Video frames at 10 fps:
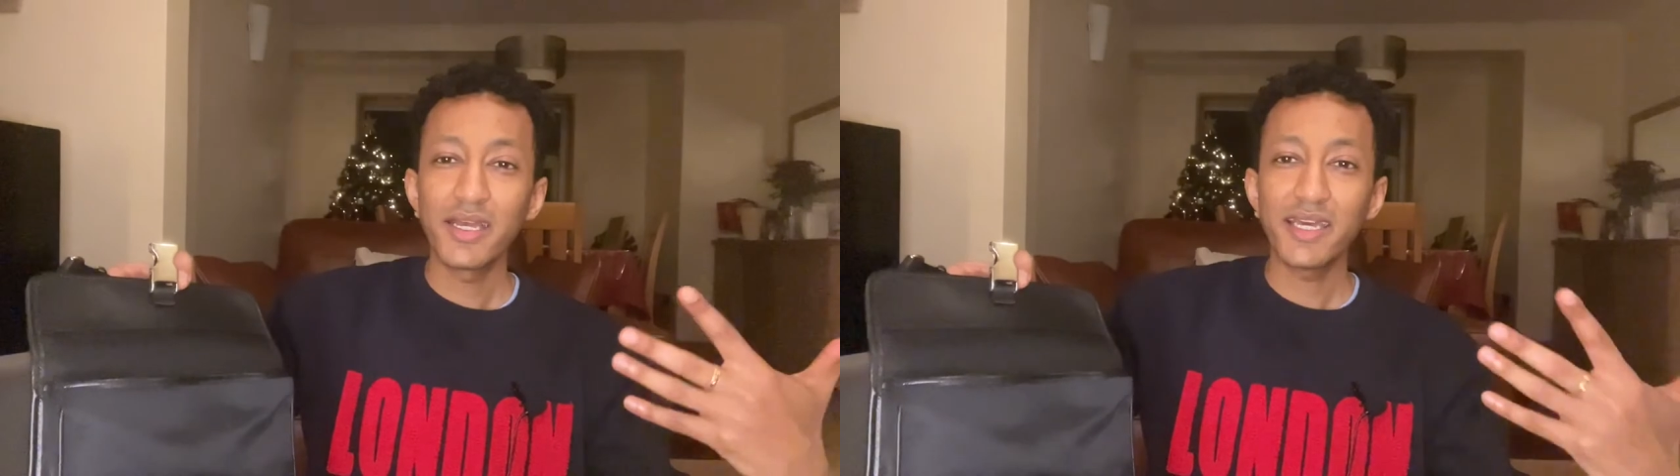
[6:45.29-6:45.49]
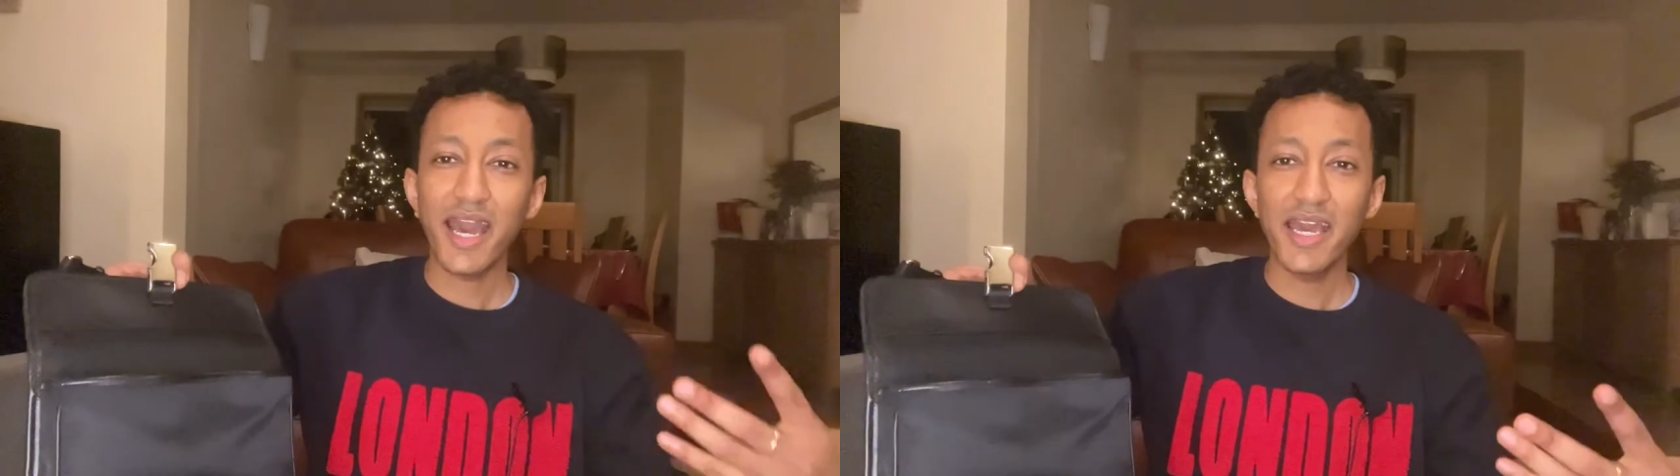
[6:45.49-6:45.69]

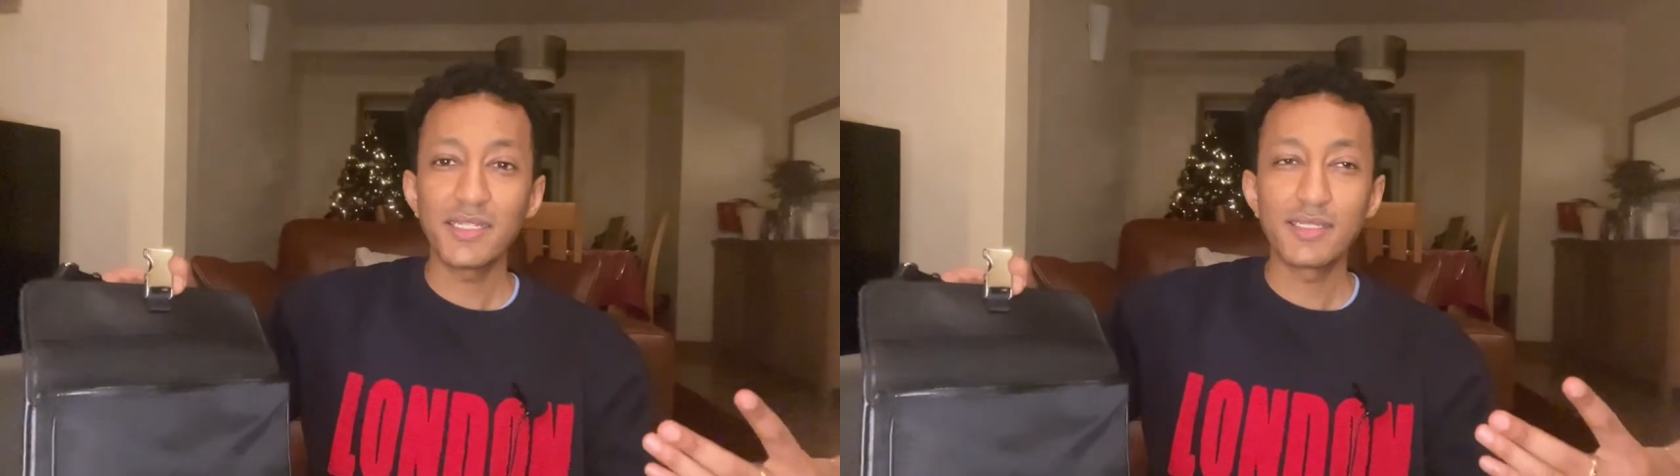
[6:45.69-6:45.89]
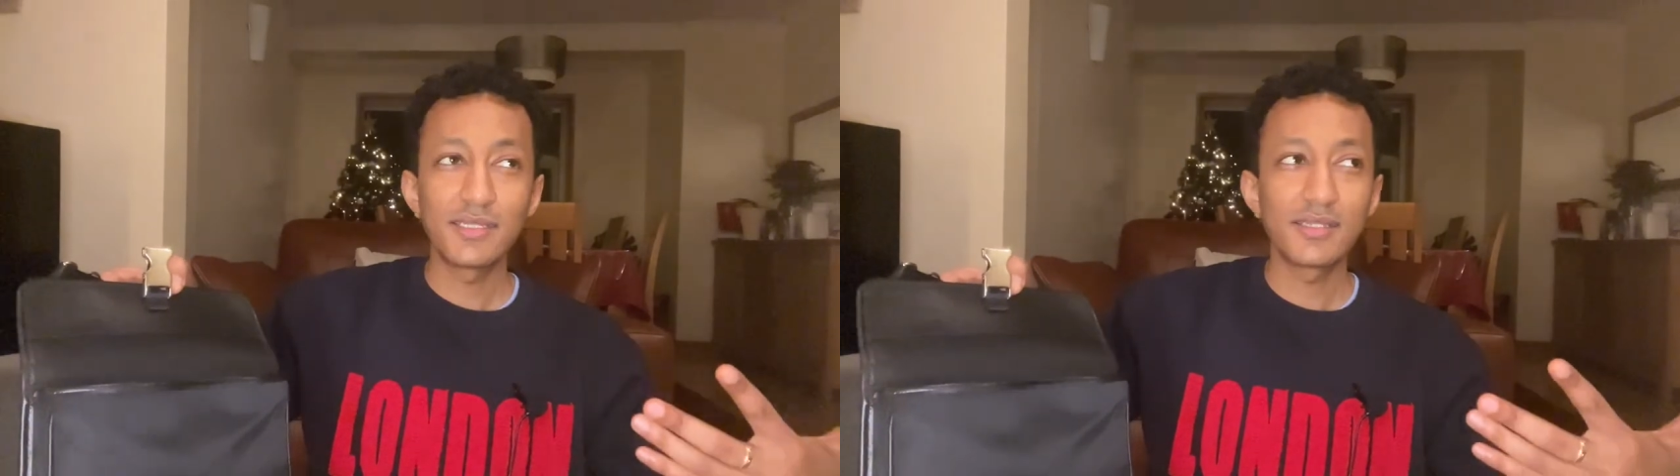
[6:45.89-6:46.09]

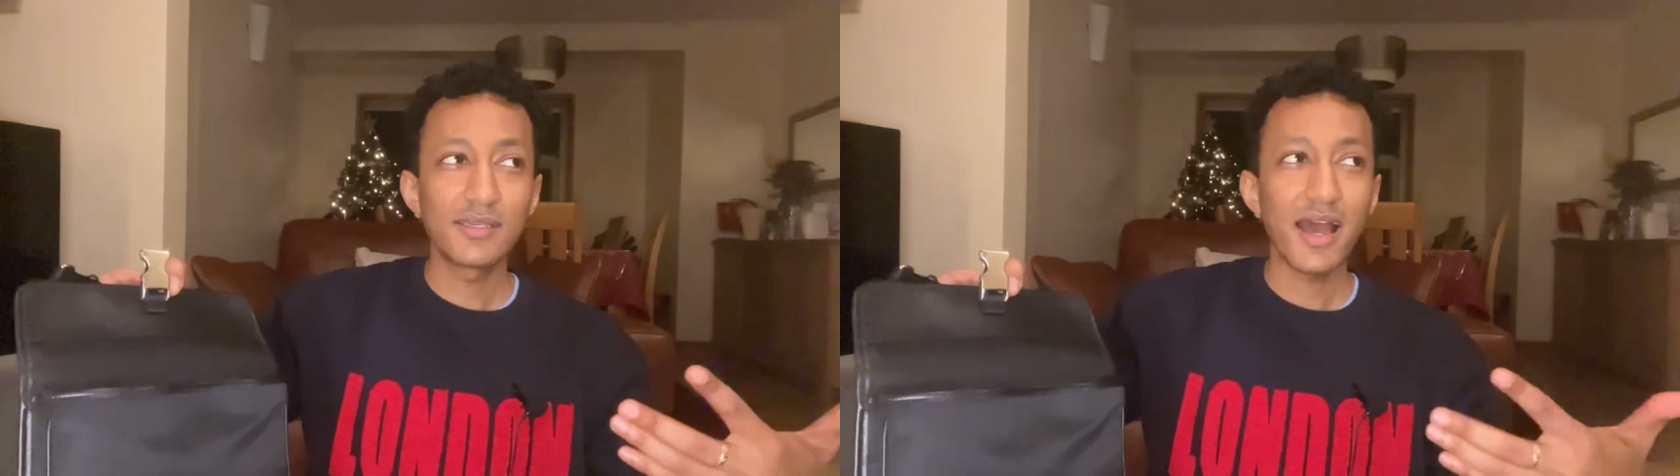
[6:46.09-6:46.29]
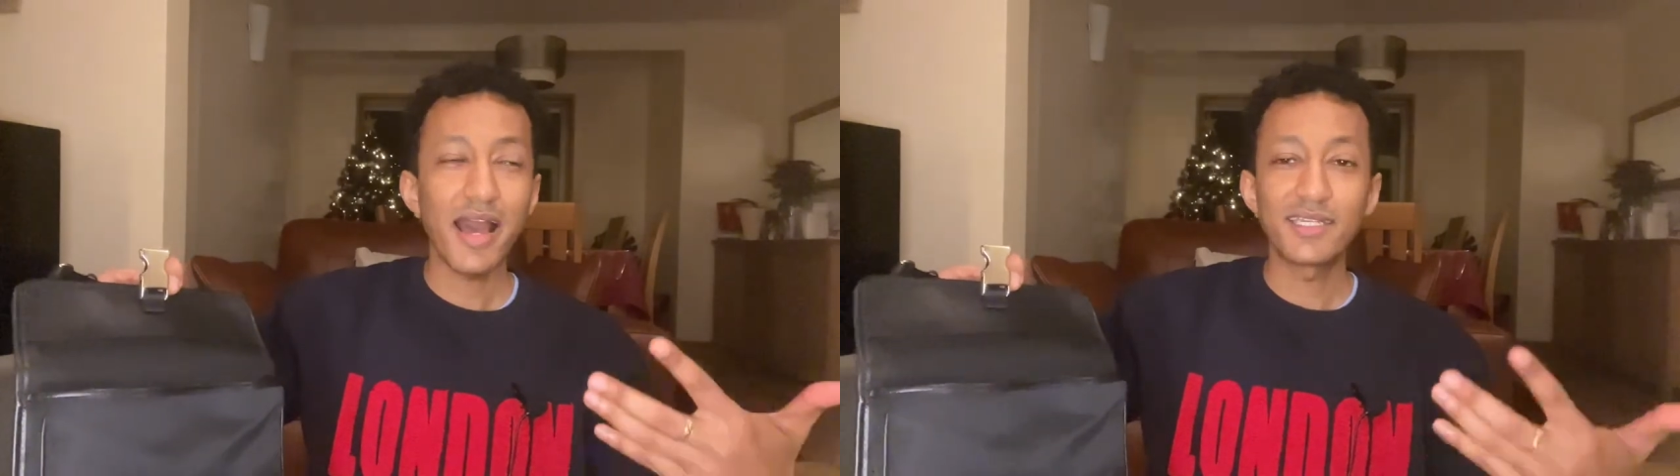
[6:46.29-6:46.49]
case
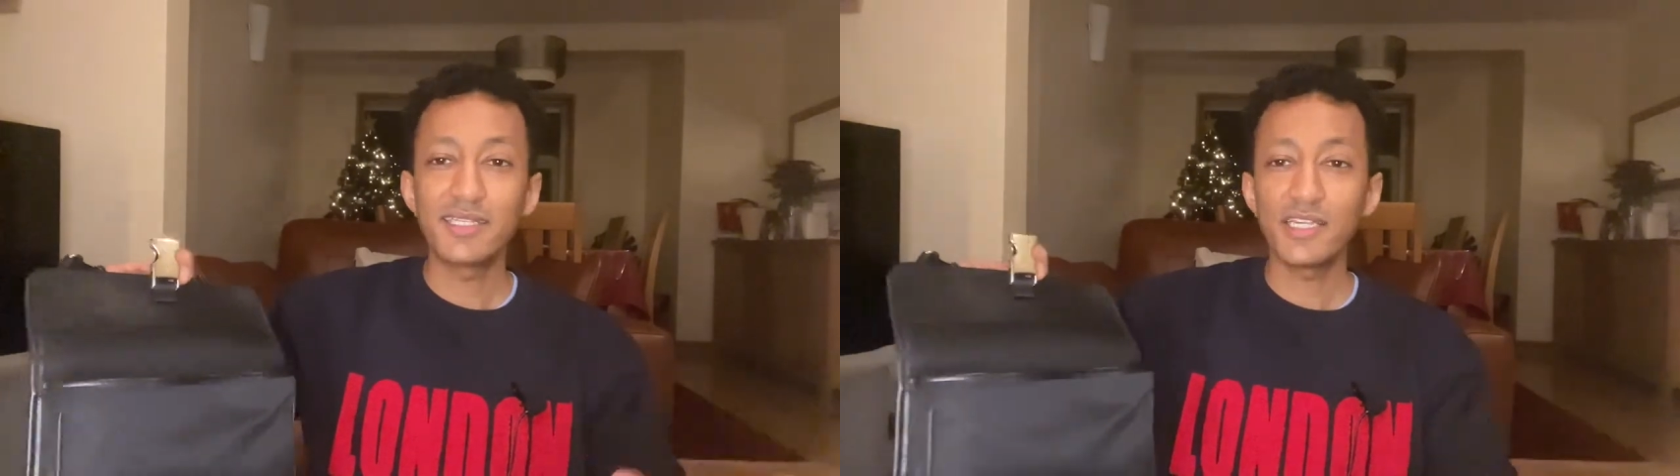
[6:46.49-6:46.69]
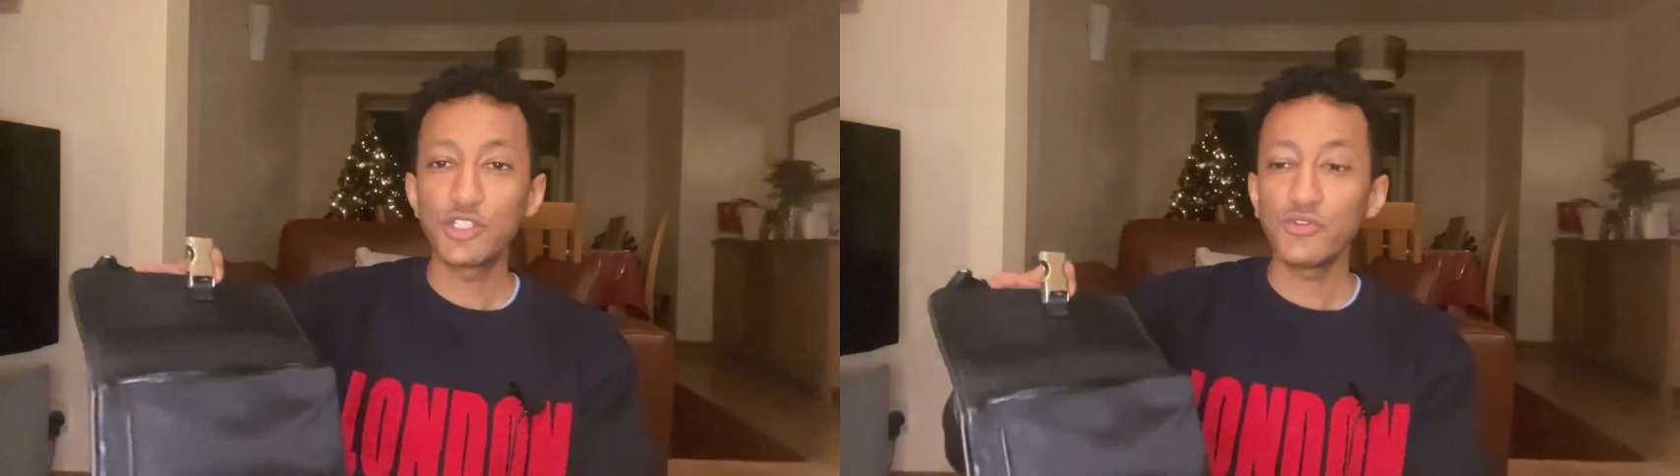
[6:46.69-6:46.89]

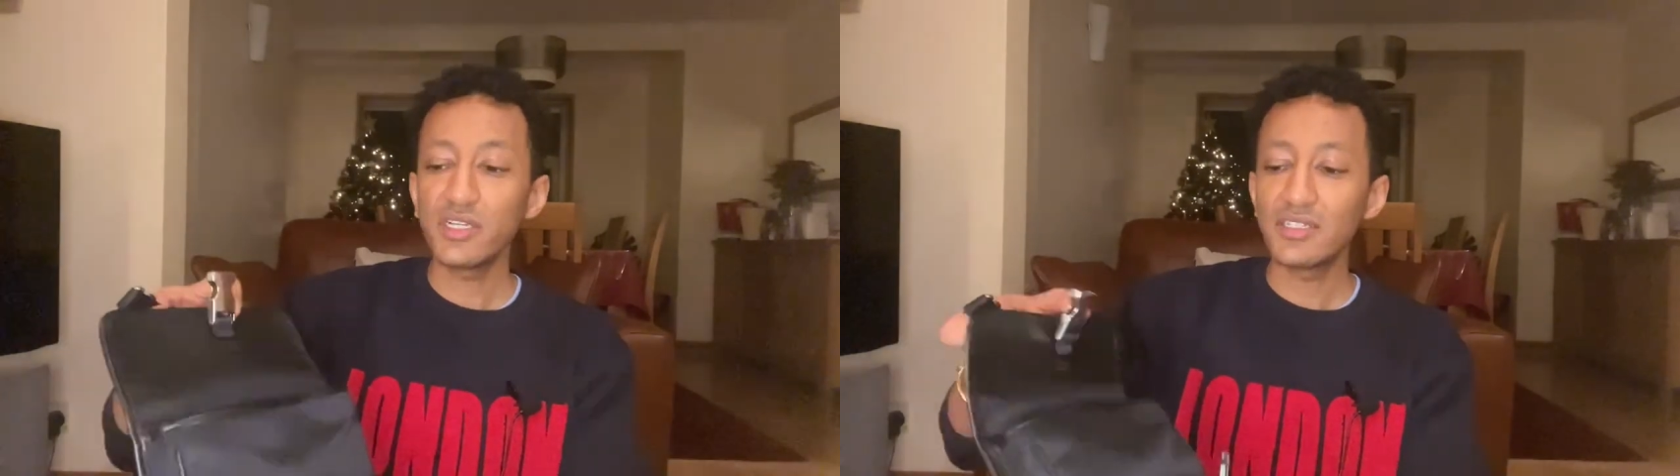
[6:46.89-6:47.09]
accessory